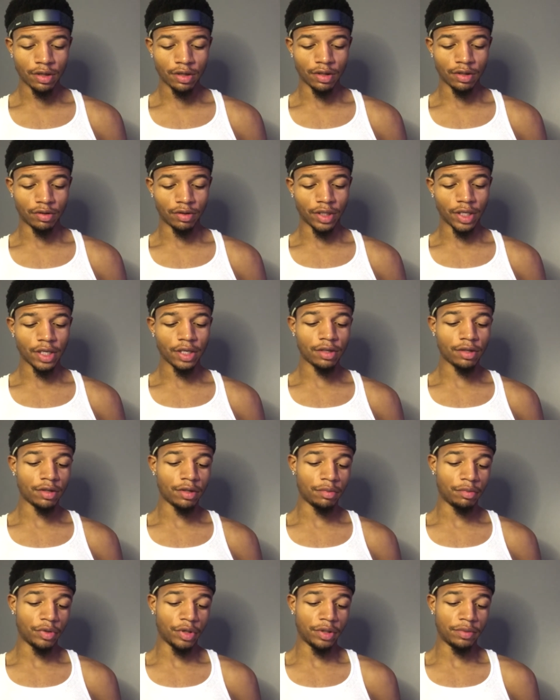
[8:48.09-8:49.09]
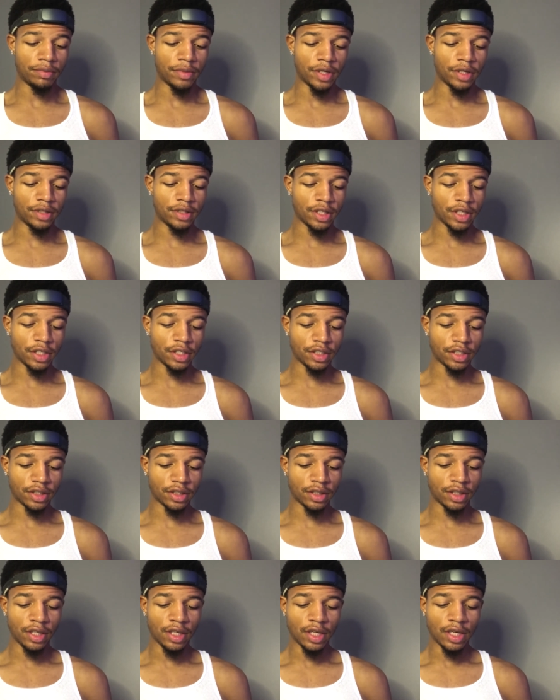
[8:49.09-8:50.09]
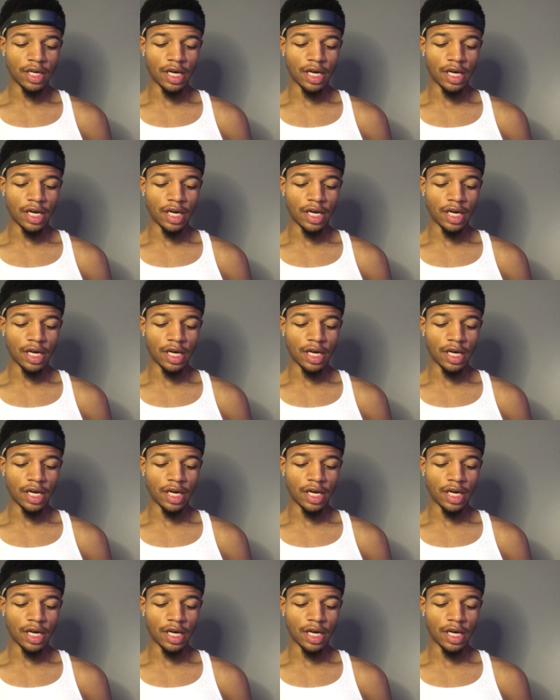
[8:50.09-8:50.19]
okay, read meditation.